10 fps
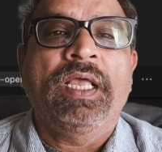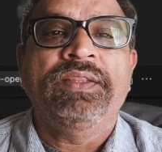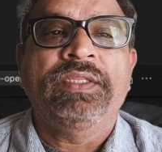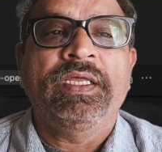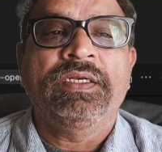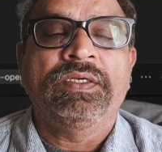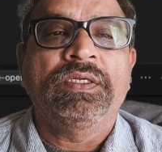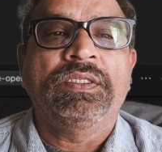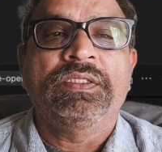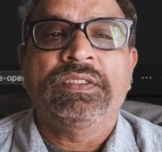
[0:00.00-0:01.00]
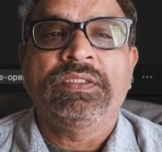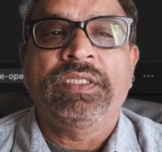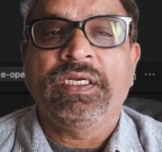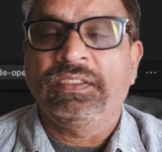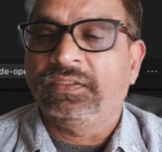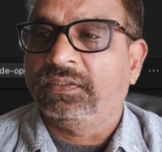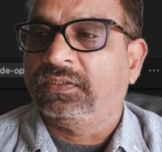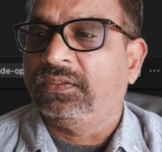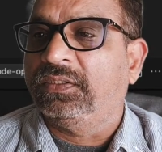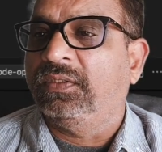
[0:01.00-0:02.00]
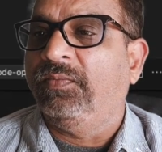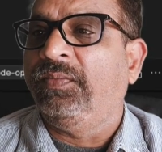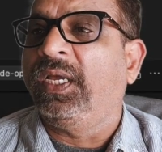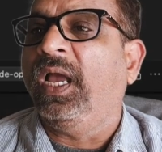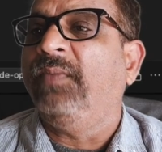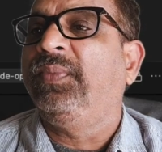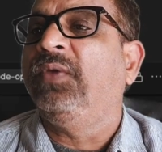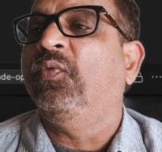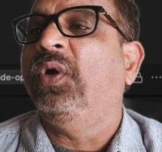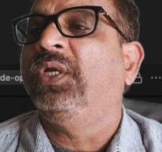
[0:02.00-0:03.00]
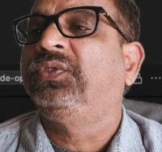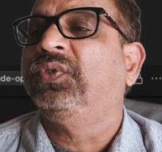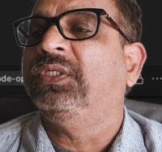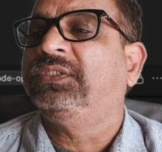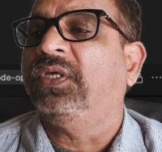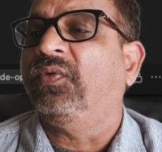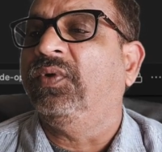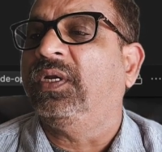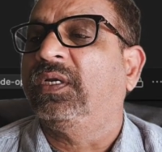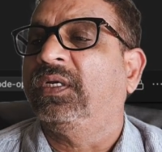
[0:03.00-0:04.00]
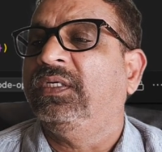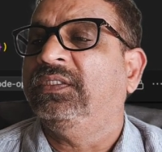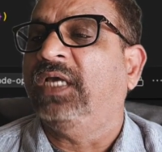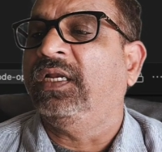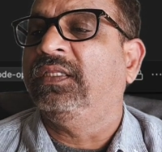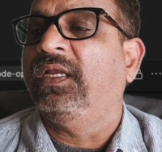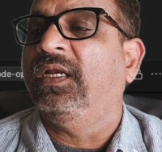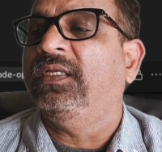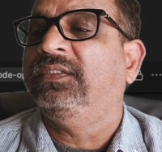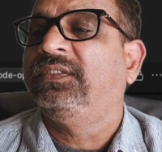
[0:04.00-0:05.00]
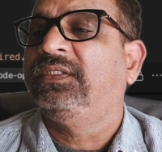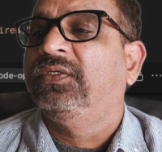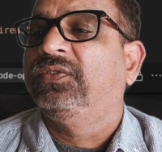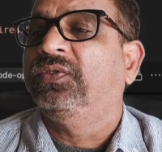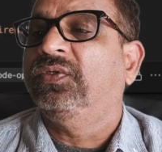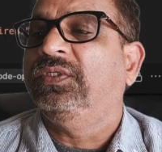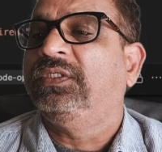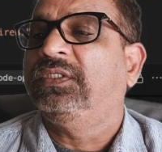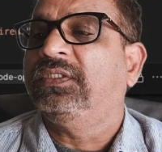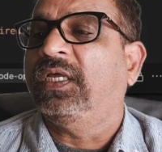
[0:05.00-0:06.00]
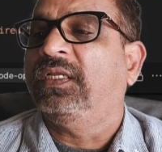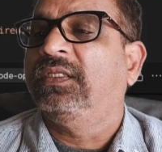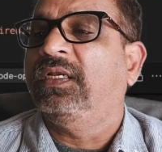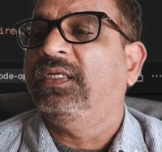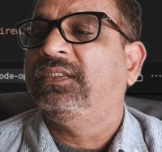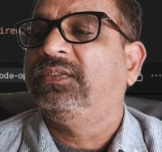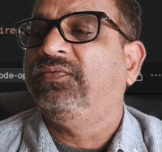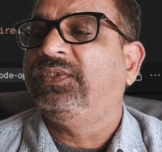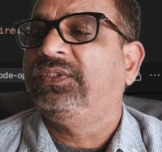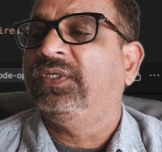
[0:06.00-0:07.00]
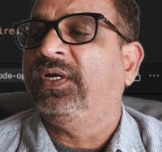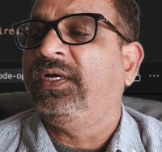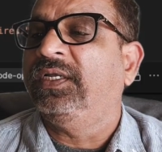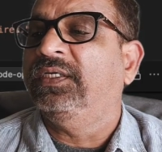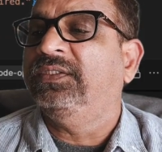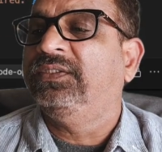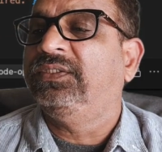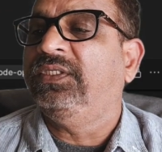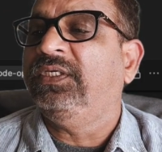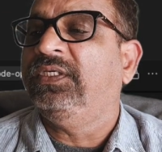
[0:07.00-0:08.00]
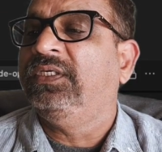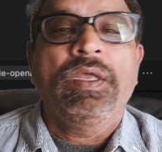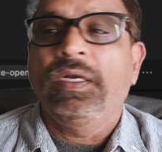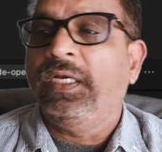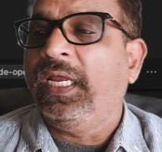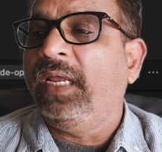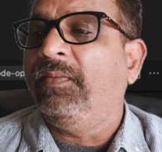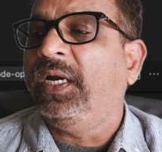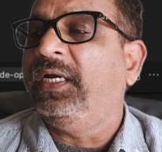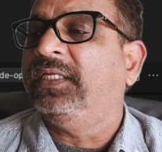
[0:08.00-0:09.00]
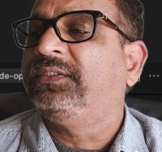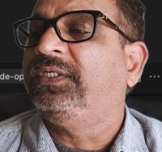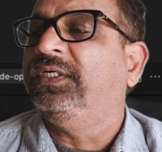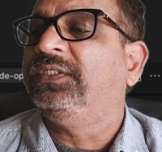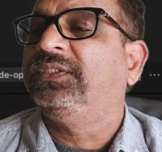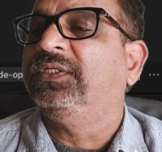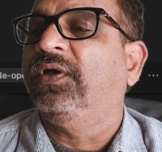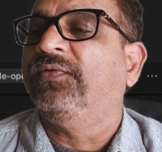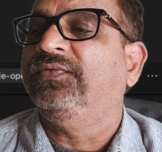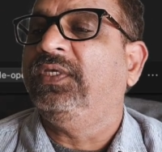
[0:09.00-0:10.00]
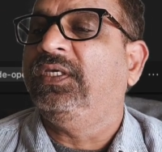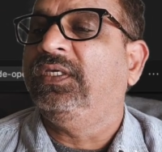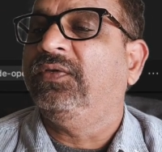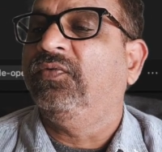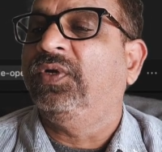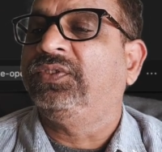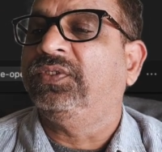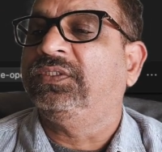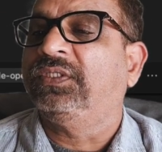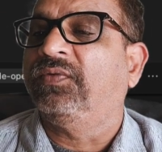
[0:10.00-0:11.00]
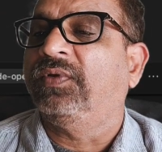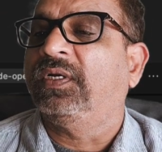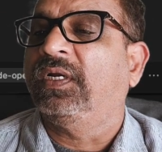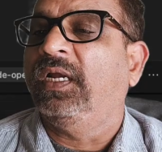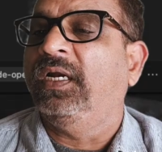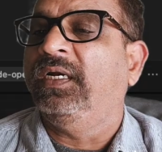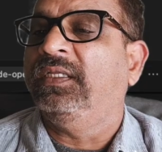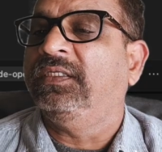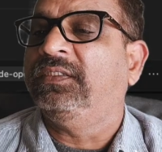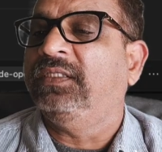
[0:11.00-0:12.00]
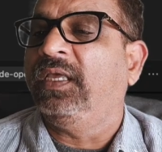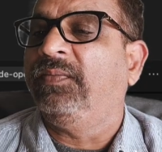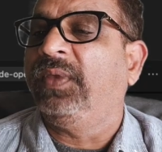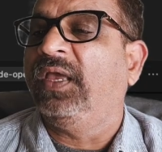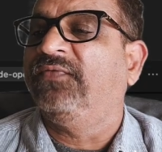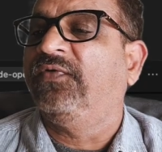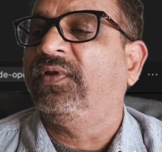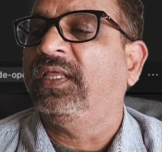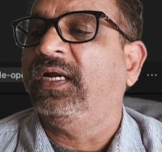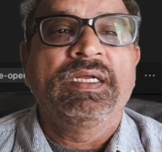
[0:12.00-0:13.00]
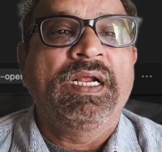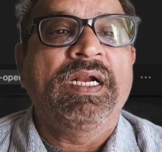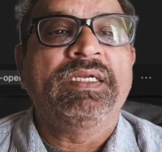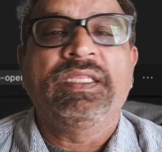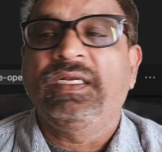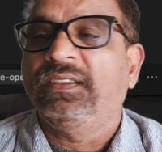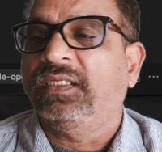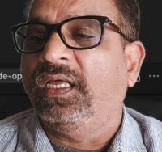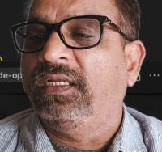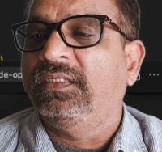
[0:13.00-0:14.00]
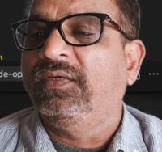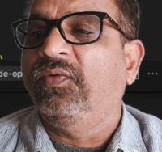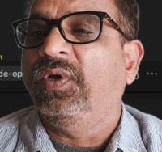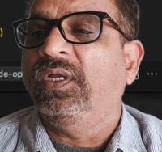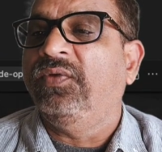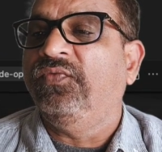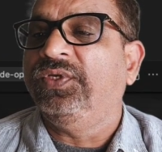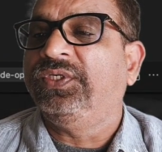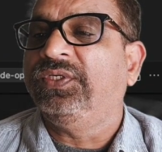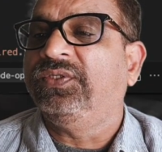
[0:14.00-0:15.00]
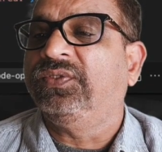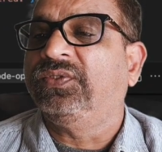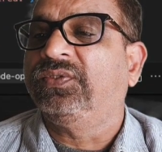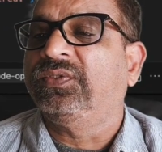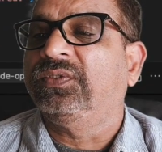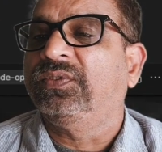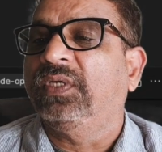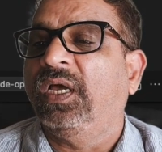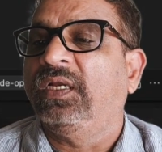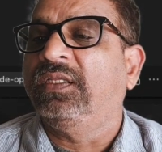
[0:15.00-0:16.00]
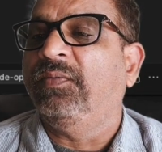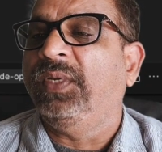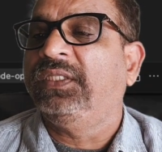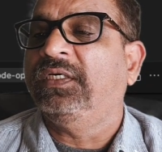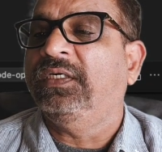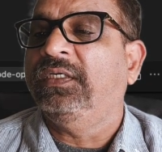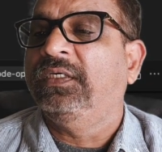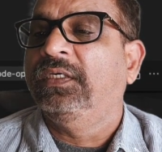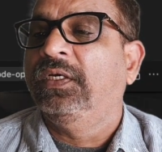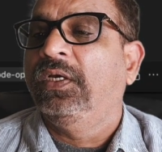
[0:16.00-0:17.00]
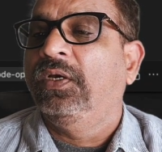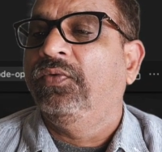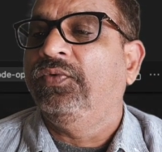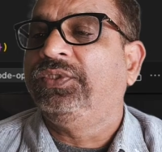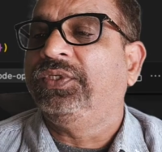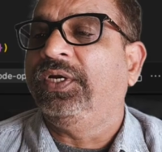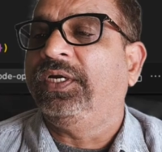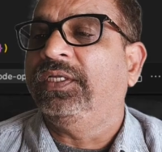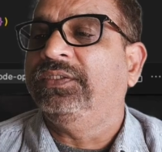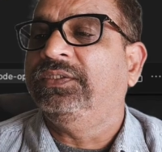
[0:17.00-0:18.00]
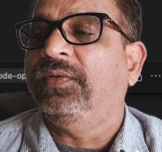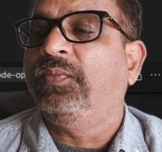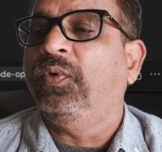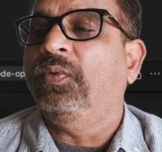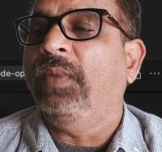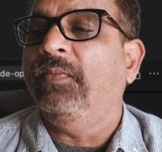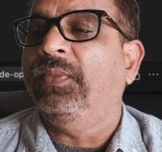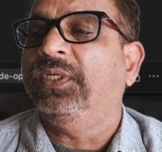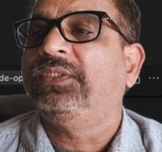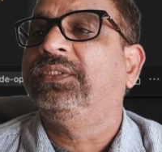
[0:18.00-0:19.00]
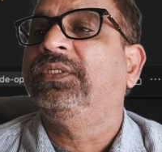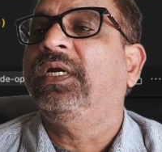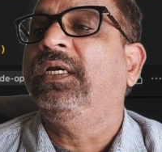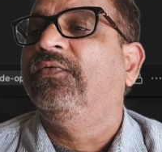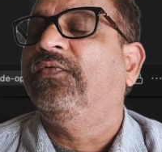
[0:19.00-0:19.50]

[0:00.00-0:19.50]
And then there is big IP virtual server is another list. So this is another list which returns the name and destination of the virtual server. And this is the API for that. And there is another one, which is another method which returns the pool members, right?